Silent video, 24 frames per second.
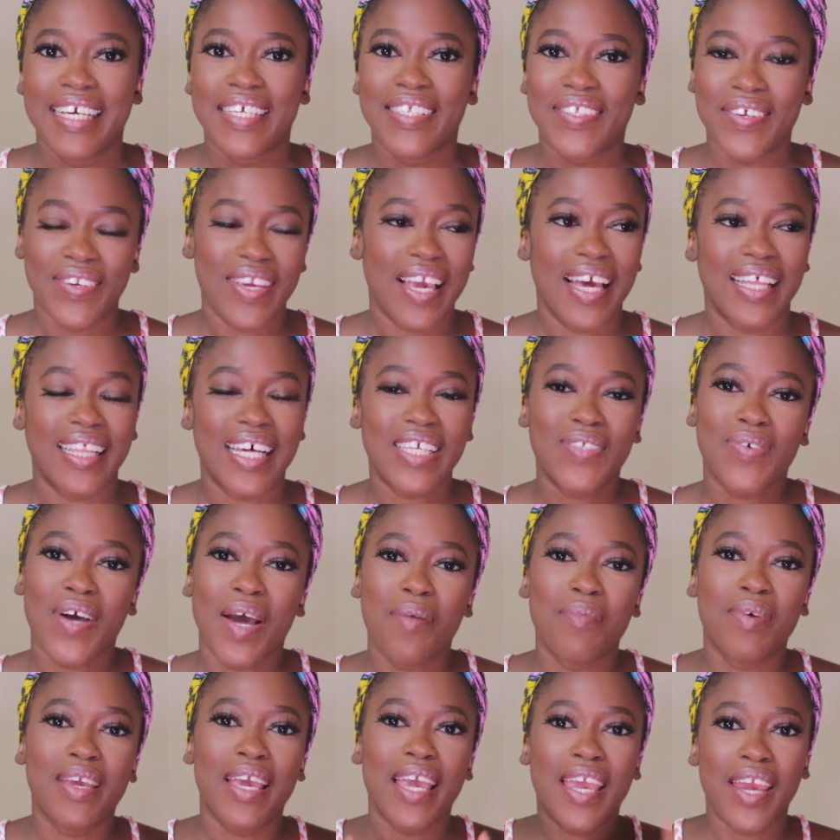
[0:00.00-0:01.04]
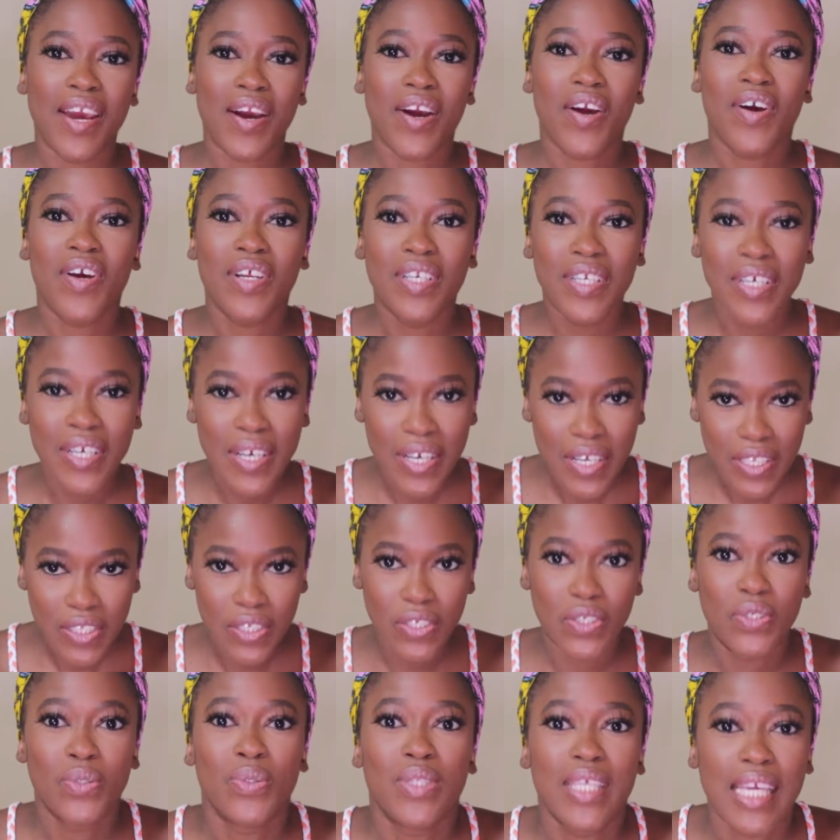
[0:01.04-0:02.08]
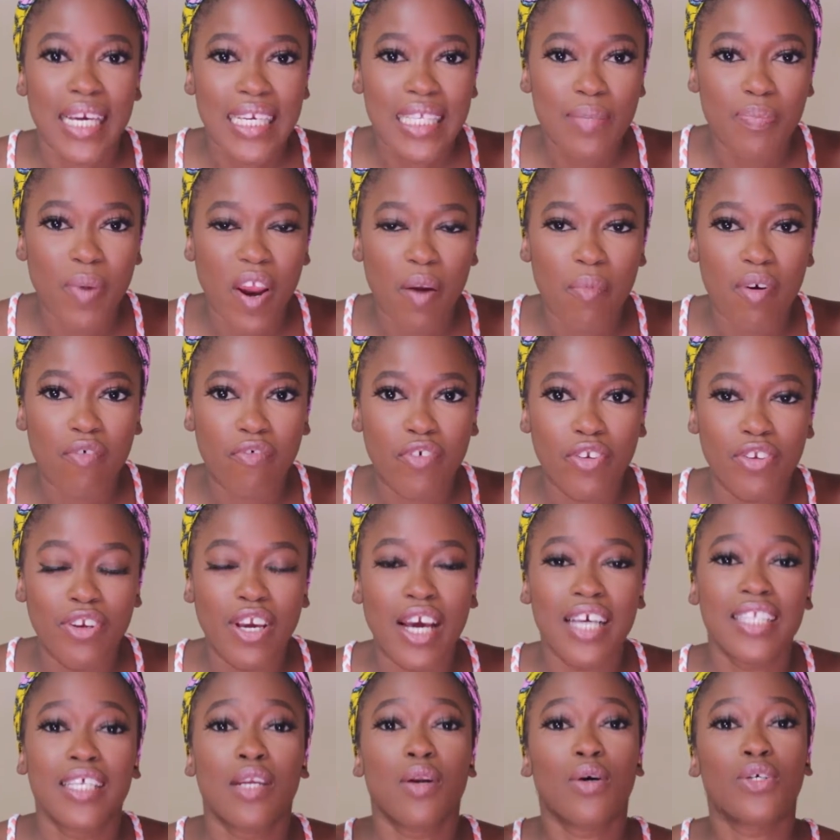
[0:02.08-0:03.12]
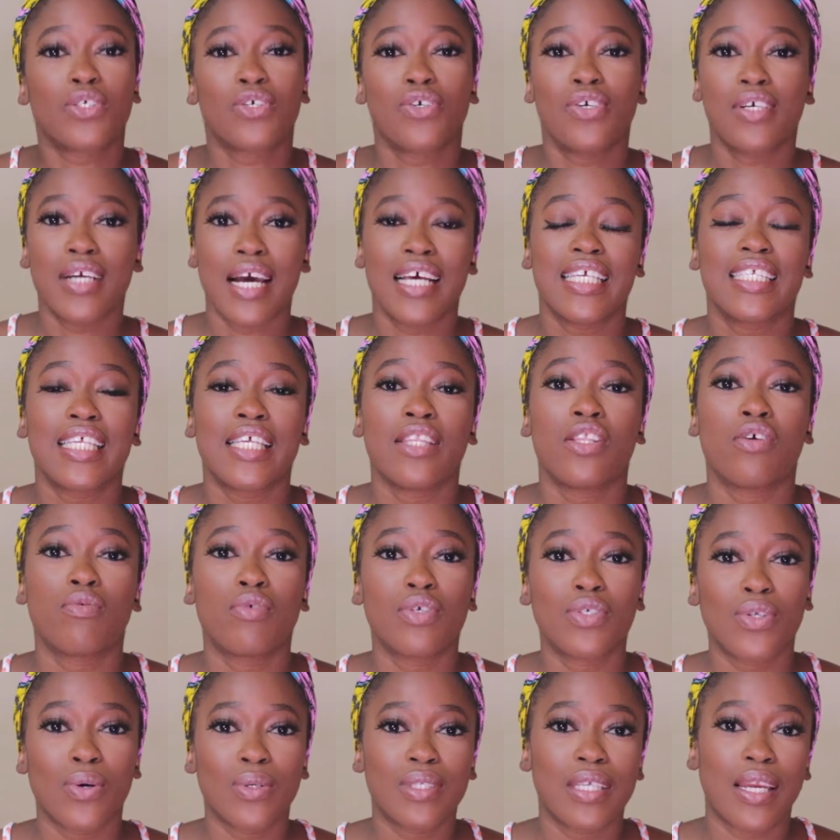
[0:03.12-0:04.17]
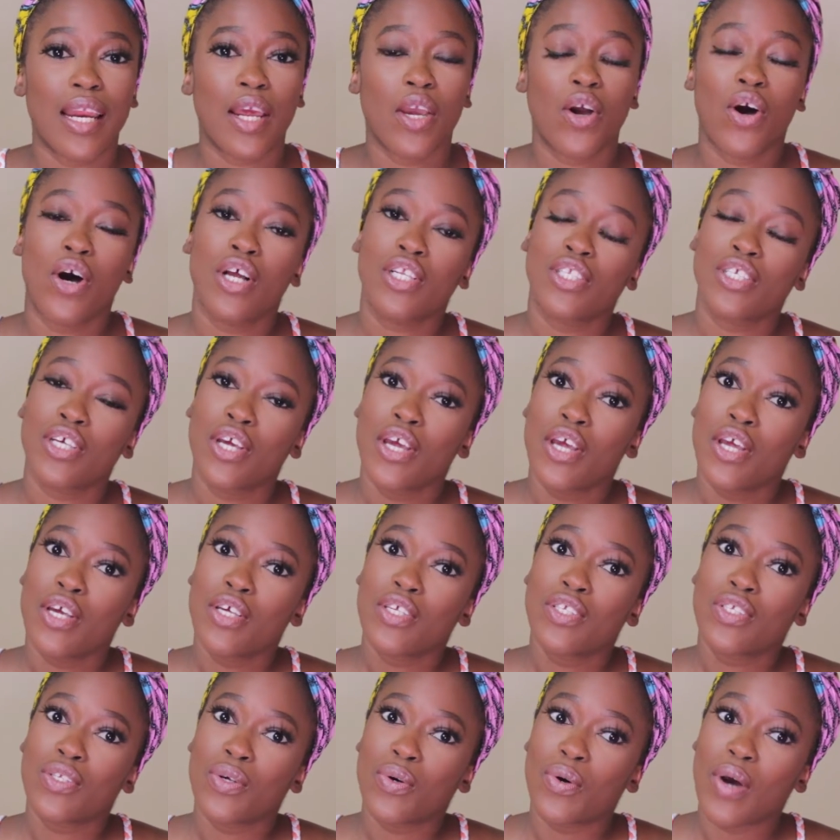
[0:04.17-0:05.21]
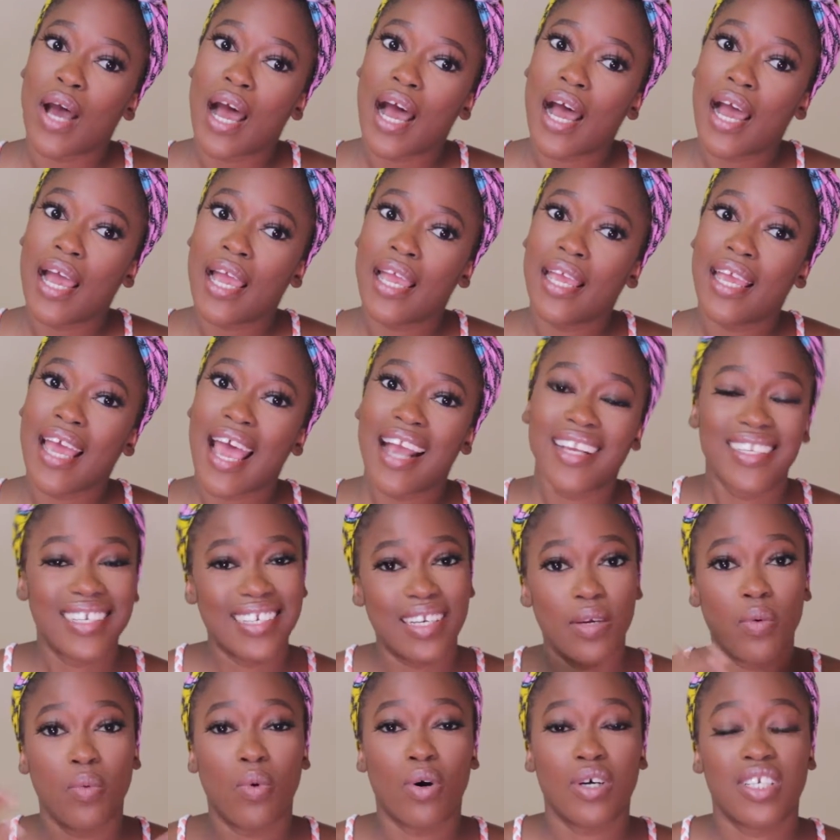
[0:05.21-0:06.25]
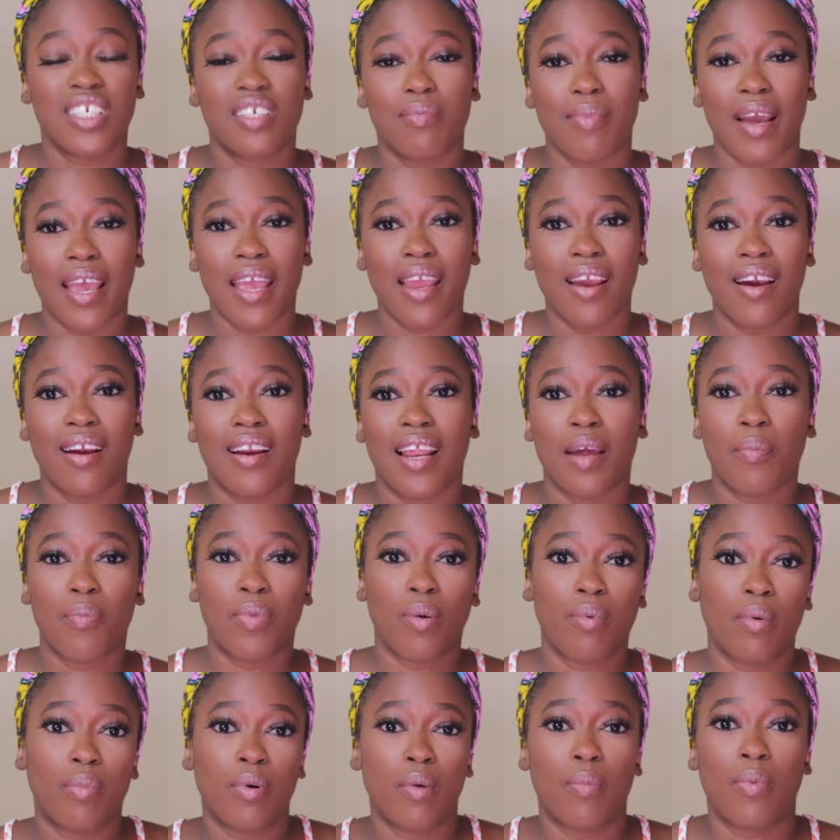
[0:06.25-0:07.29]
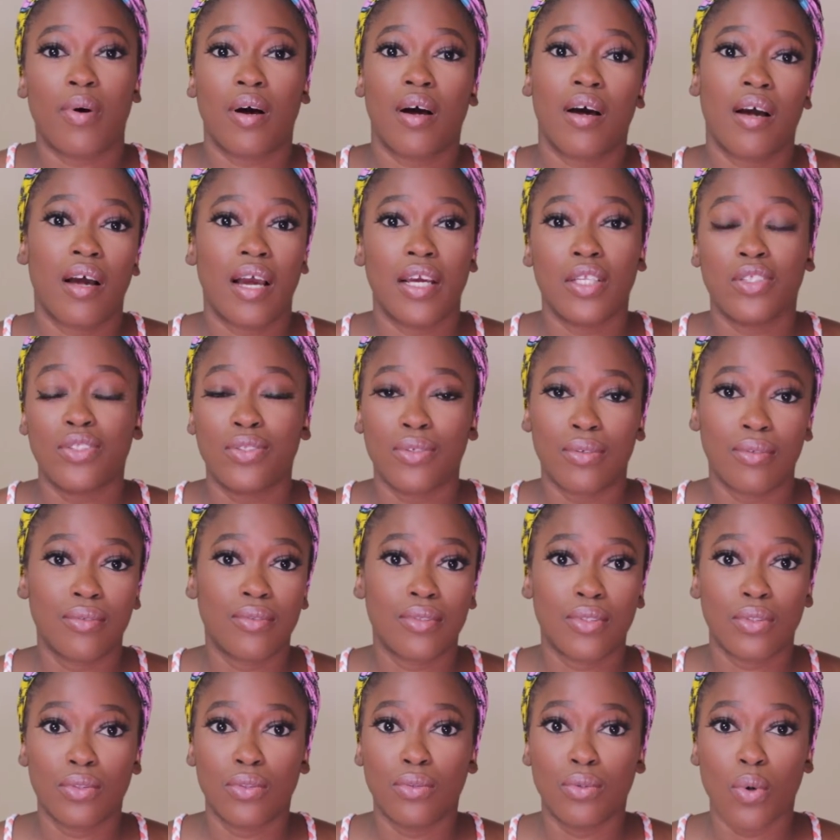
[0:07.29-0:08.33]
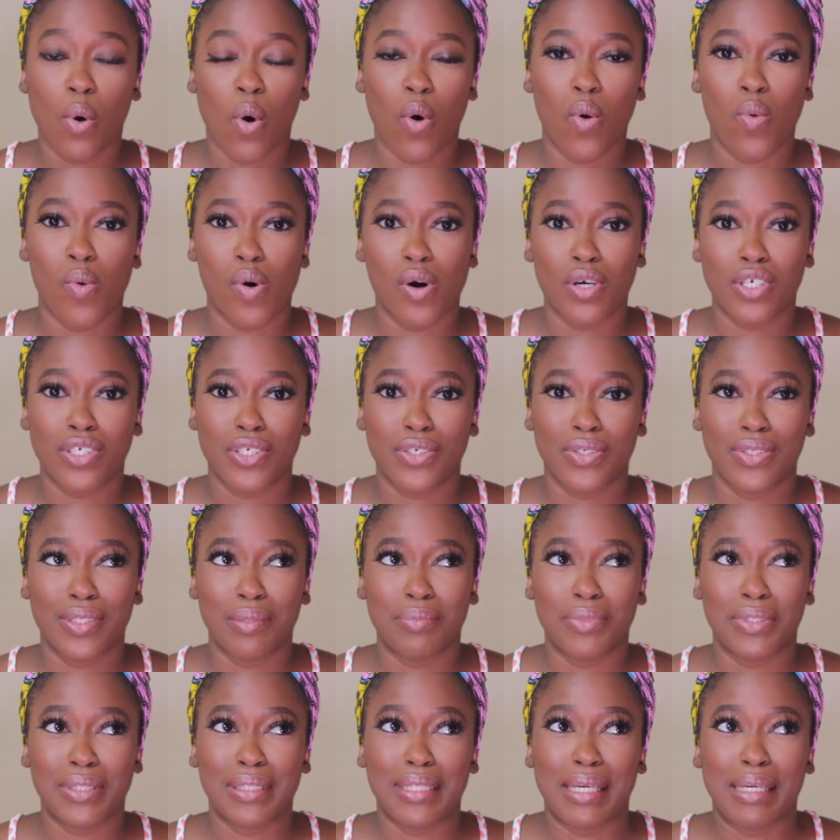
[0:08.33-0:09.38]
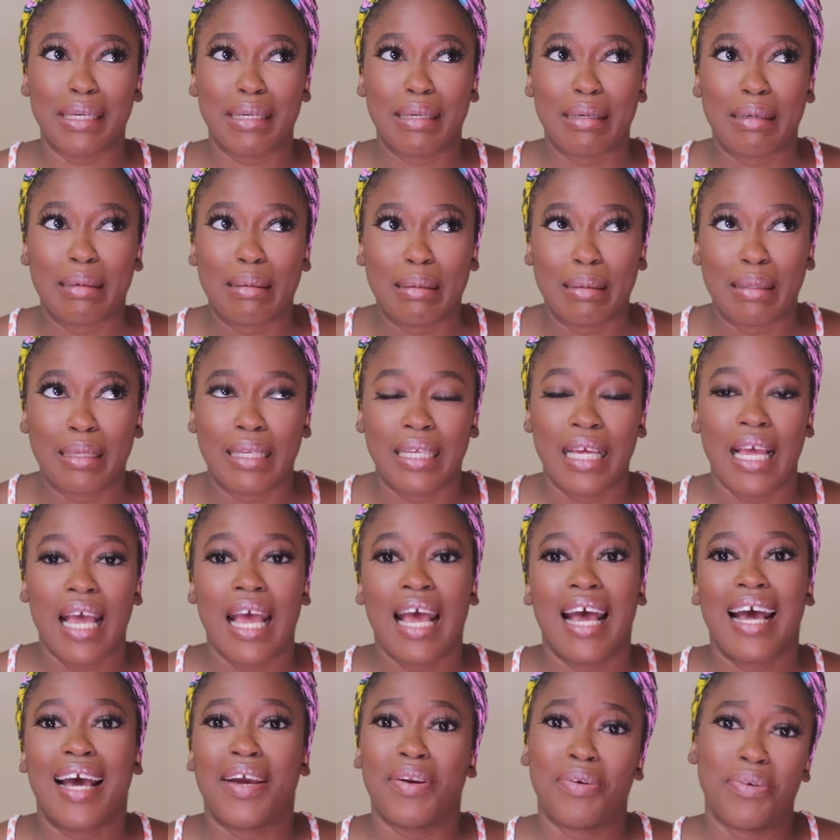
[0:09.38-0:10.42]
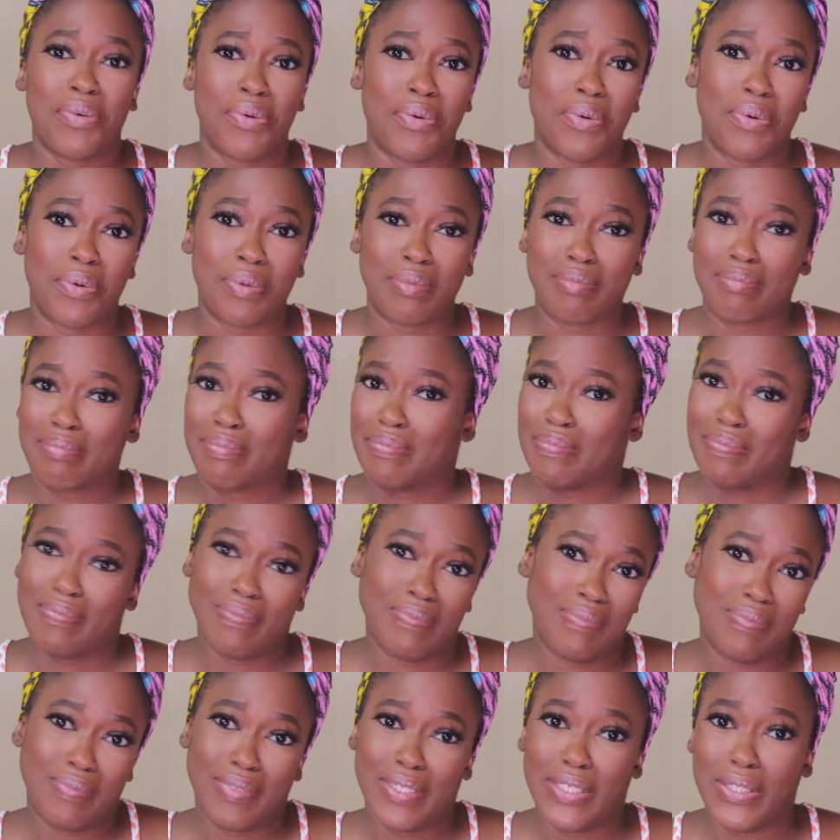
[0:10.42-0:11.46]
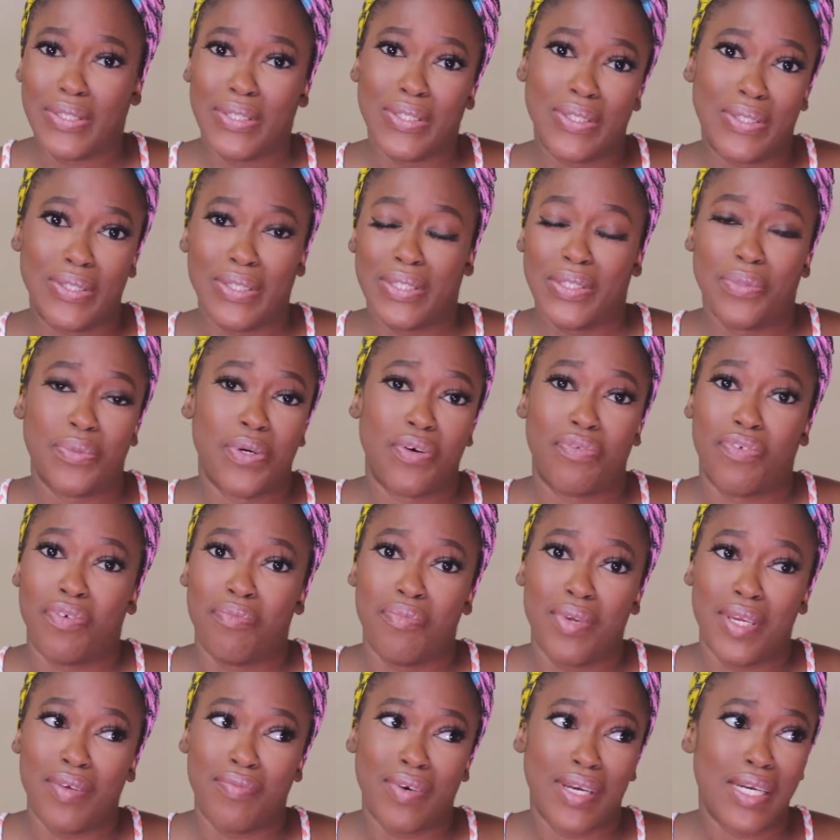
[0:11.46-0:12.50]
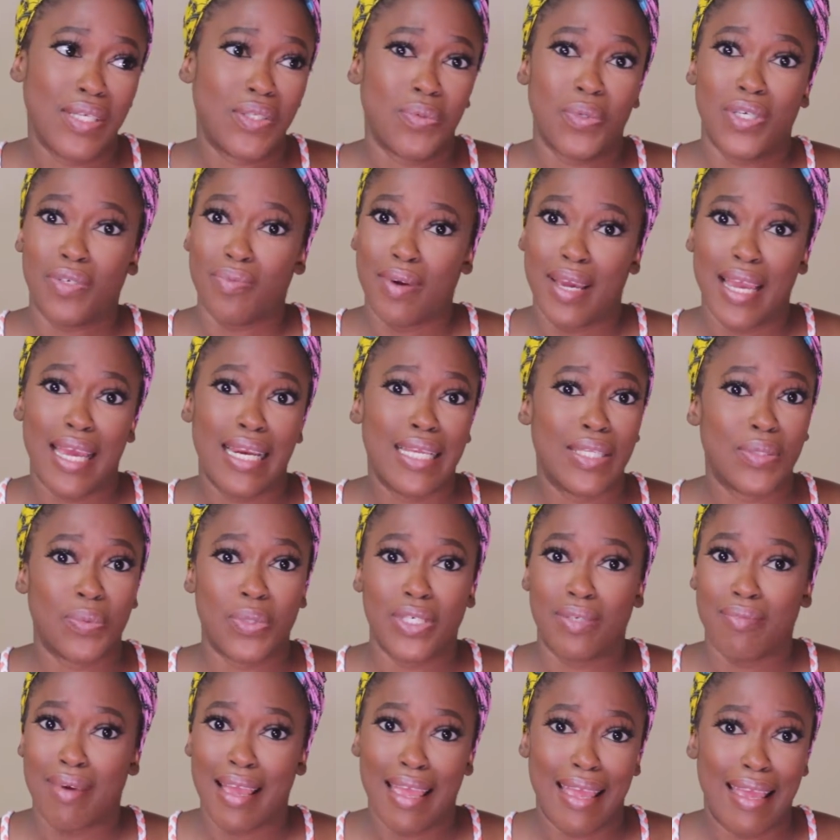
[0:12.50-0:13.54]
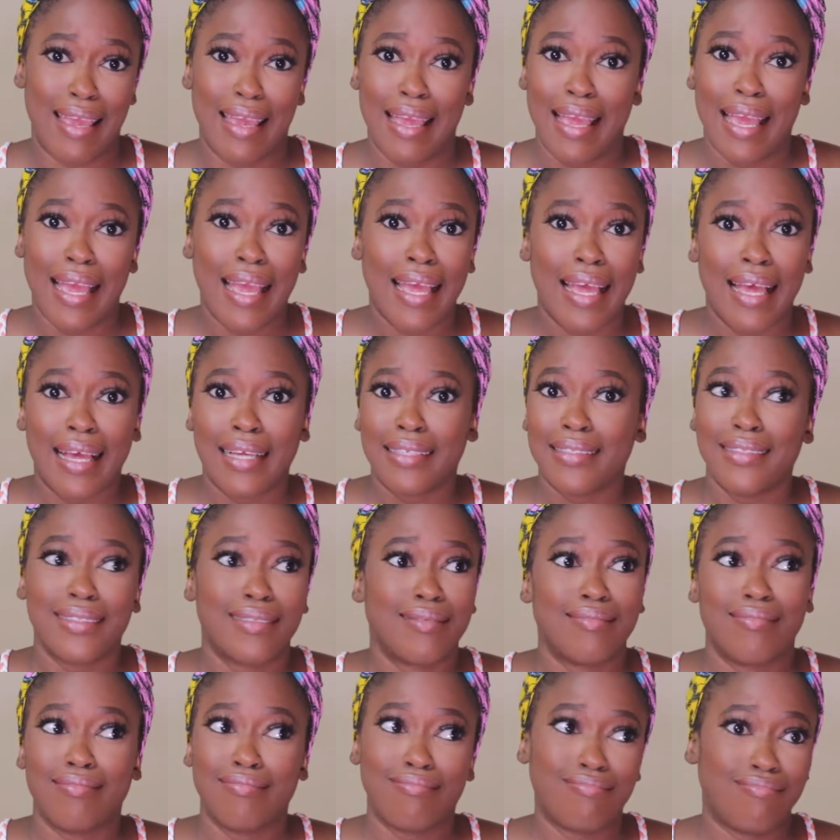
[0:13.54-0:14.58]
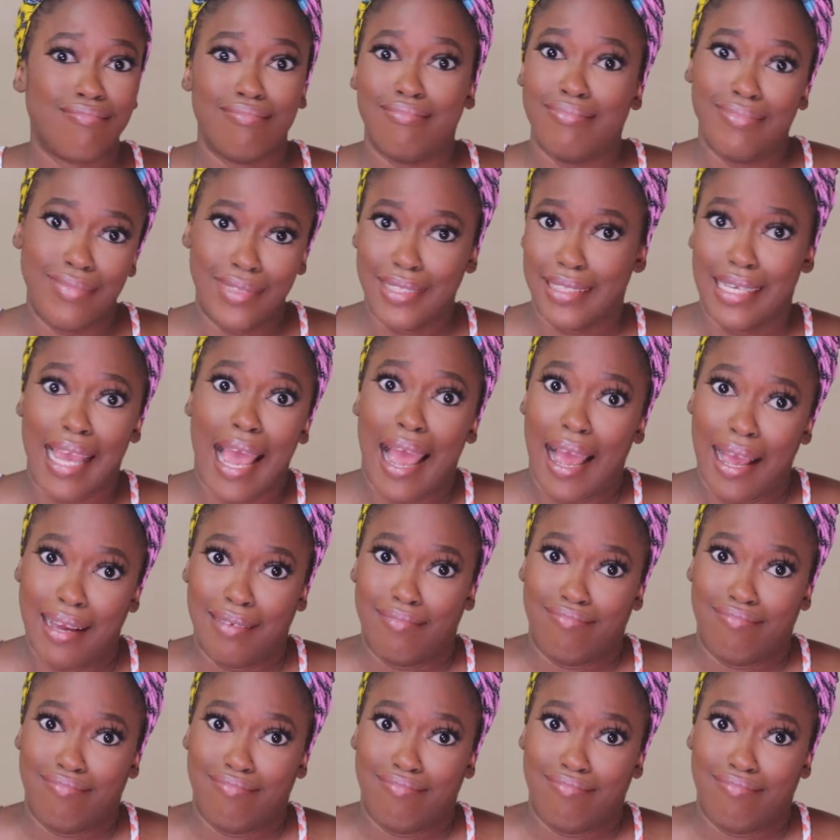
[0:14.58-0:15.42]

So yeah, that's why I'm here to do the experiment for you guys, and I'll show you guys the results that I got. So I actually washed my hair like proper. I don't co-wash because I'm just like, I don't know. It just doesn't work for me. If I need to wash my hair, I need to wash my hair. Yeah.